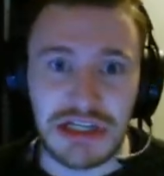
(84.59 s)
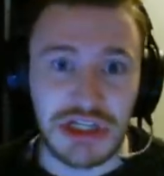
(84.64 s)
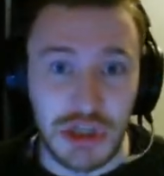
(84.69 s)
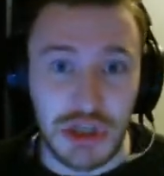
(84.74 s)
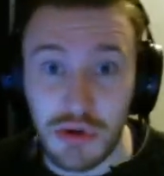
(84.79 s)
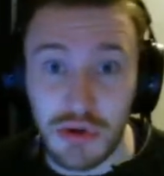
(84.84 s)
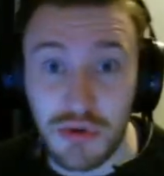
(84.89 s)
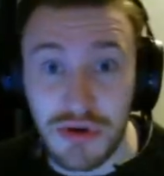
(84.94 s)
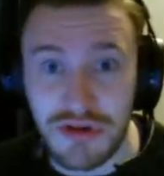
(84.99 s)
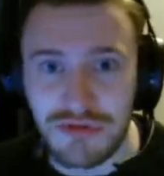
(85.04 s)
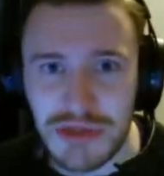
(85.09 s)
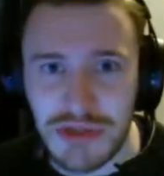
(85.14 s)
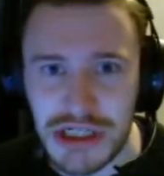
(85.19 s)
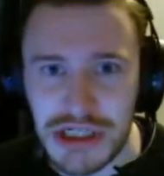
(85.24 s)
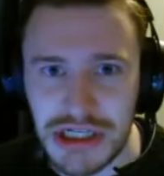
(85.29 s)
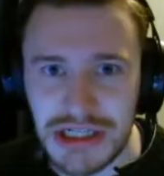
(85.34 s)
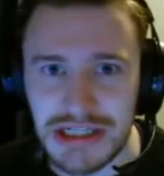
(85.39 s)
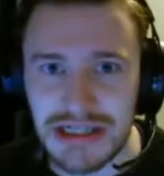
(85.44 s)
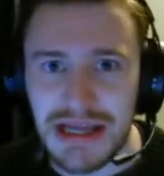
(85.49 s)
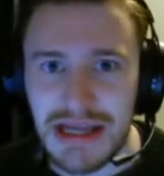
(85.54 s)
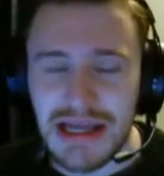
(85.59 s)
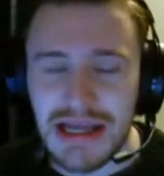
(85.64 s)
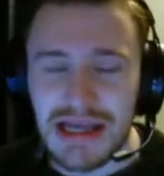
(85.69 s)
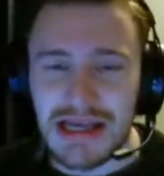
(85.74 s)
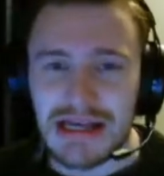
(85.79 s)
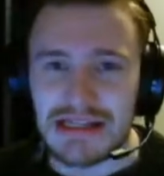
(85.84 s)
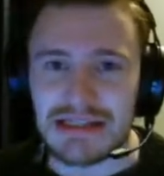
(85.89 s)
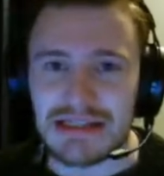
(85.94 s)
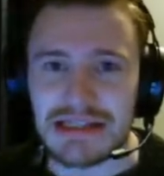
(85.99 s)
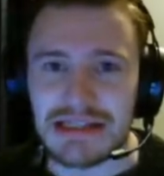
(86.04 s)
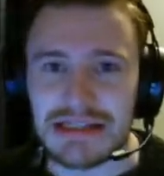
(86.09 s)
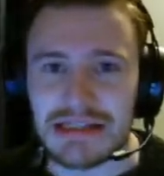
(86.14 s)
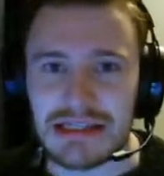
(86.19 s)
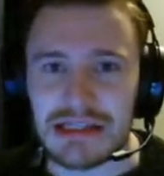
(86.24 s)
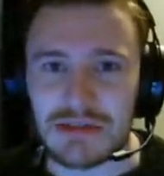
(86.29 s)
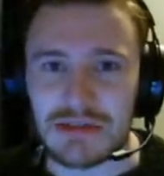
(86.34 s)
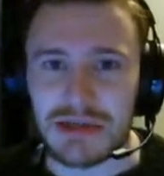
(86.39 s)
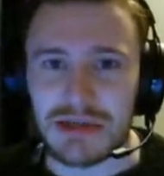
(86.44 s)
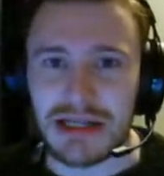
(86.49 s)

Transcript: Shockwave machine, as these things will